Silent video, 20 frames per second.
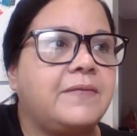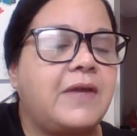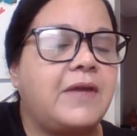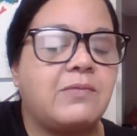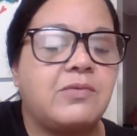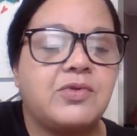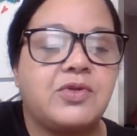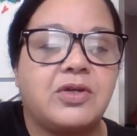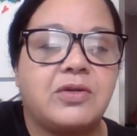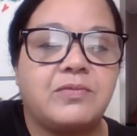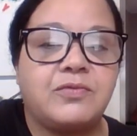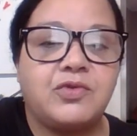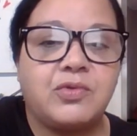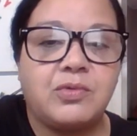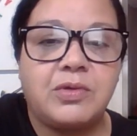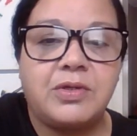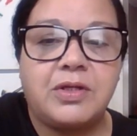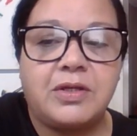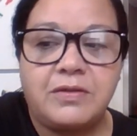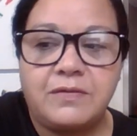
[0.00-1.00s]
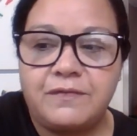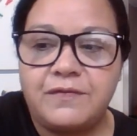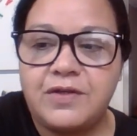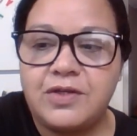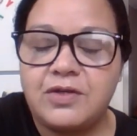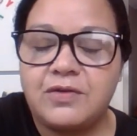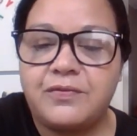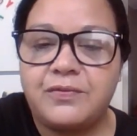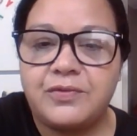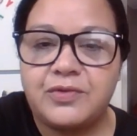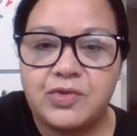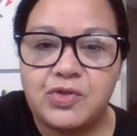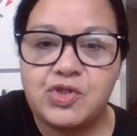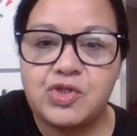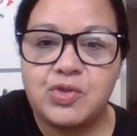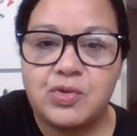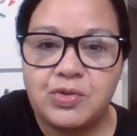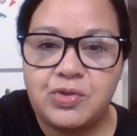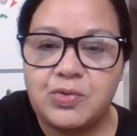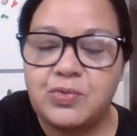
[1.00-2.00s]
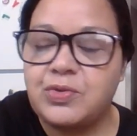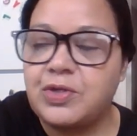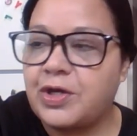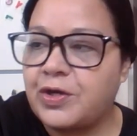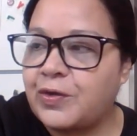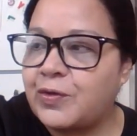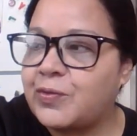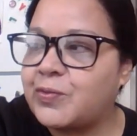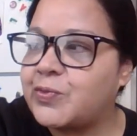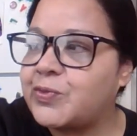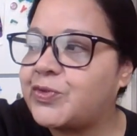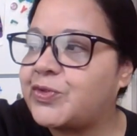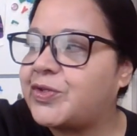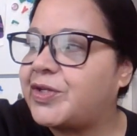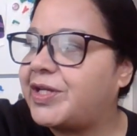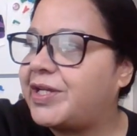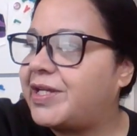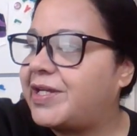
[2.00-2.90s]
will do another video to show you those.